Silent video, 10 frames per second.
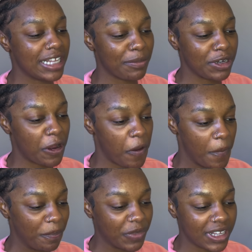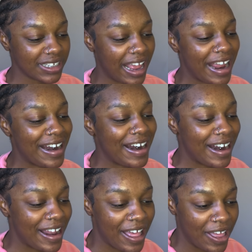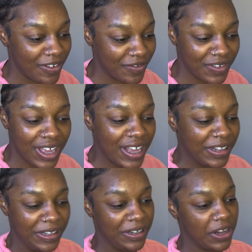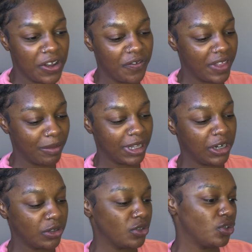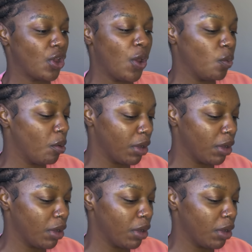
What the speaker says: let me know, because I love the look of them. They look so warm